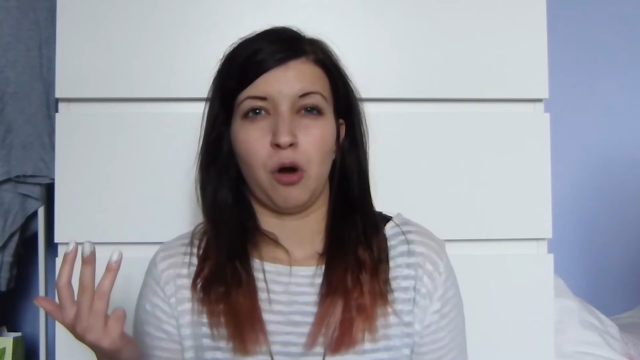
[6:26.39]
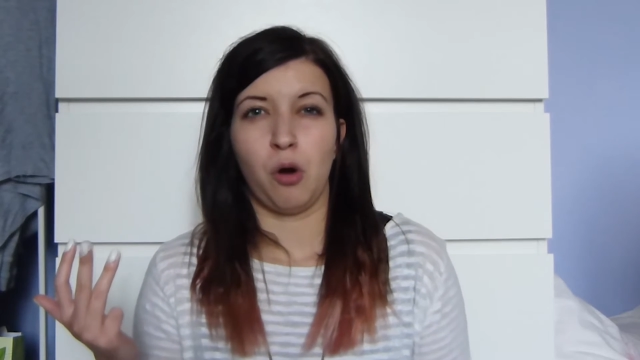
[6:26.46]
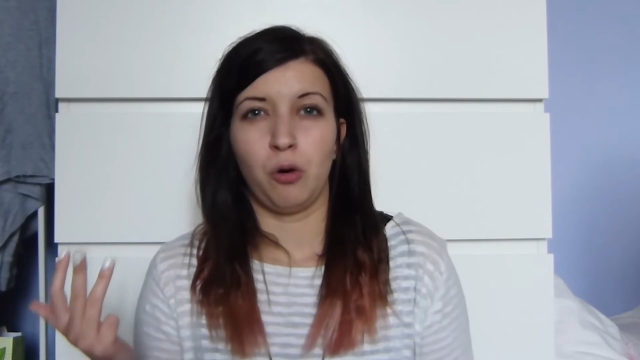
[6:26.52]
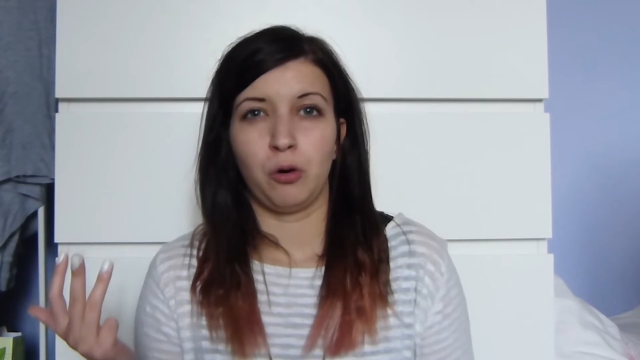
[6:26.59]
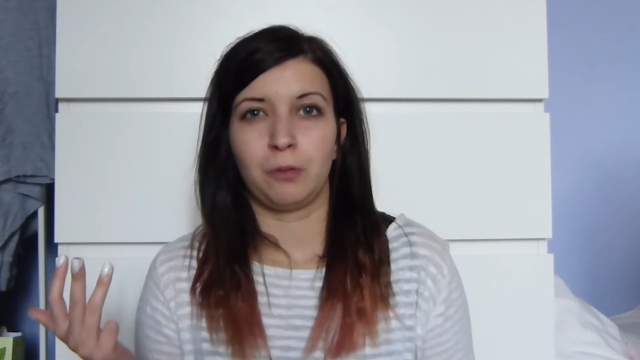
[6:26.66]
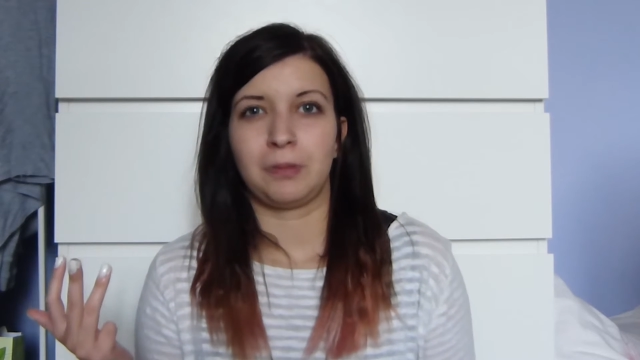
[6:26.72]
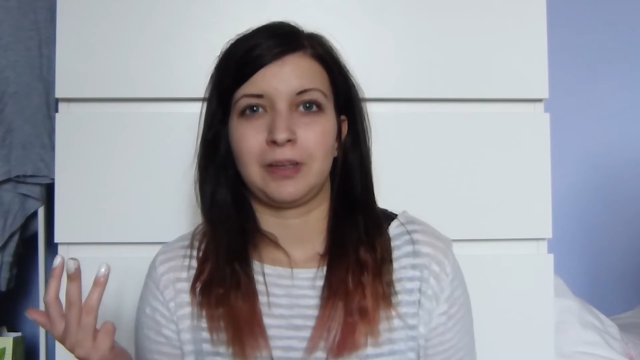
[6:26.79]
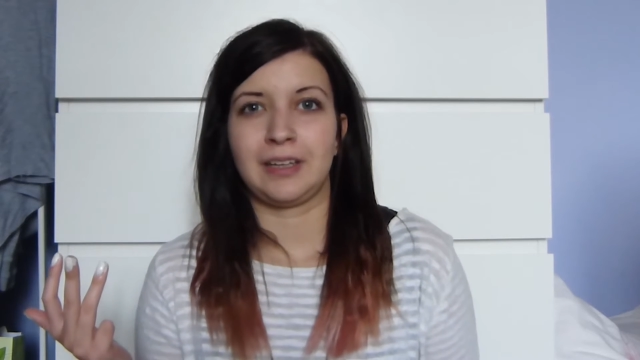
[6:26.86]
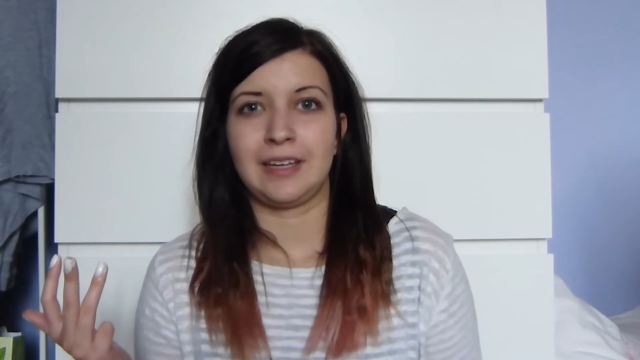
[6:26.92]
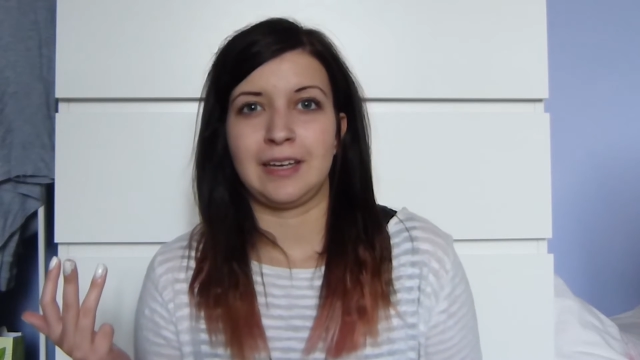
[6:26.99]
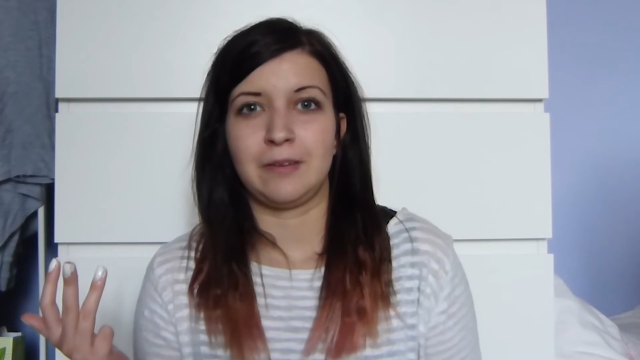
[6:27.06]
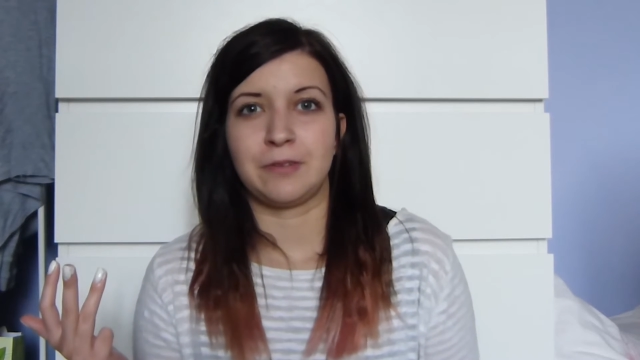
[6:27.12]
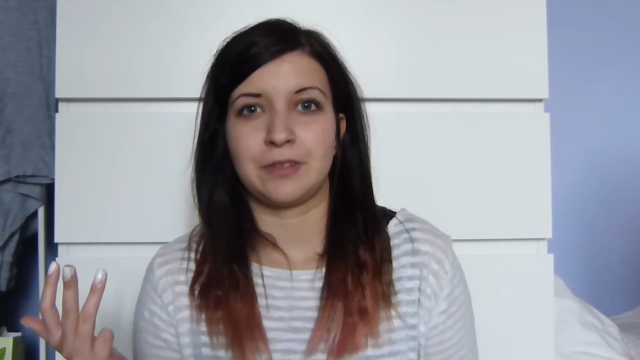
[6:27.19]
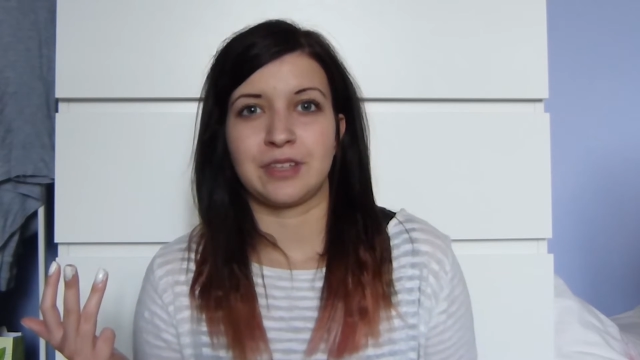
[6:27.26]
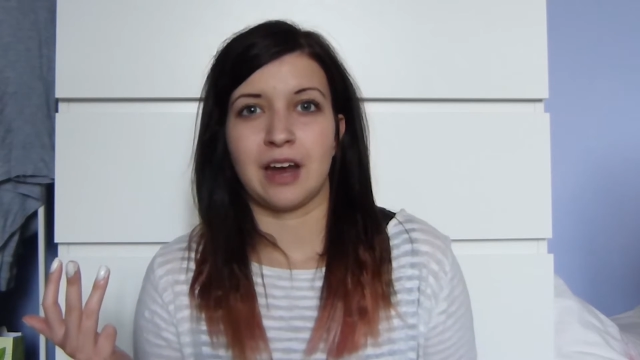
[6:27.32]
own
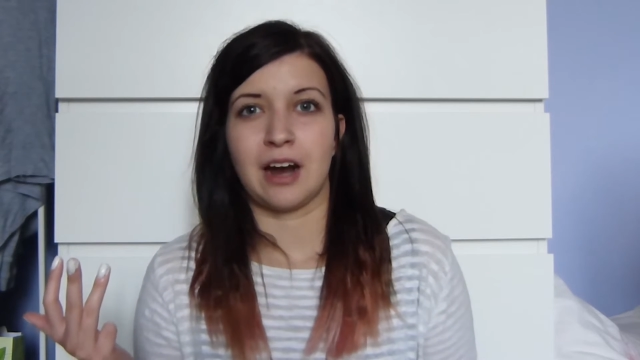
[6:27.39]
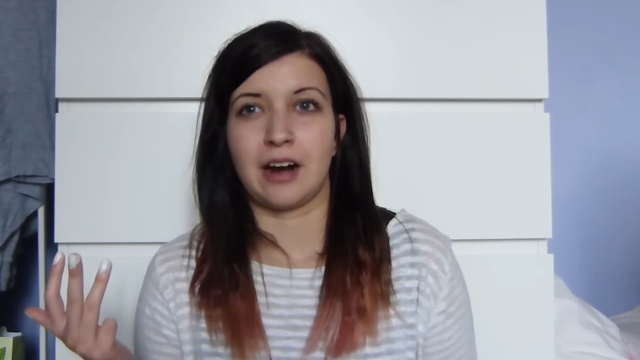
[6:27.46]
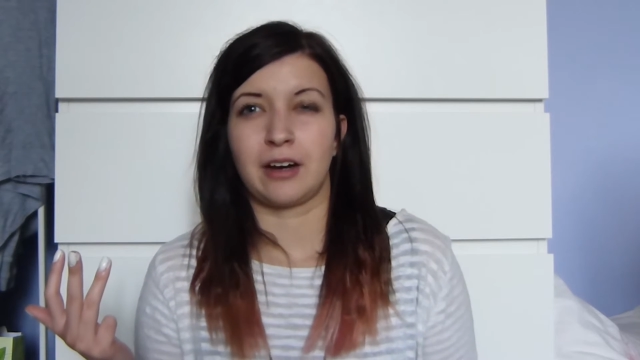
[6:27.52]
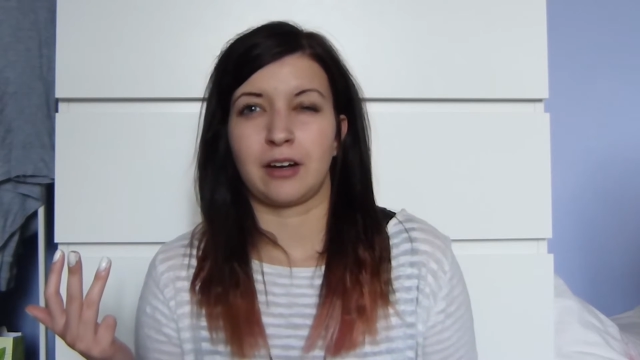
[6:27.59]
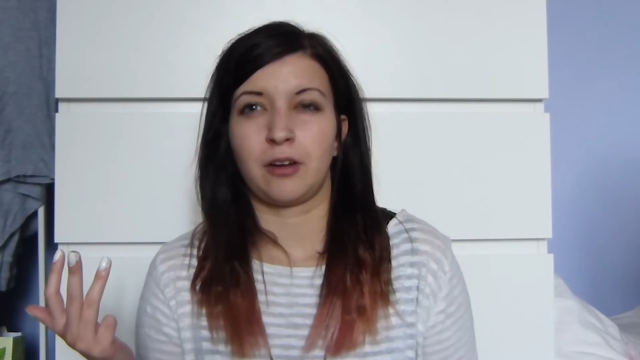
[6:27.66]
beliefs are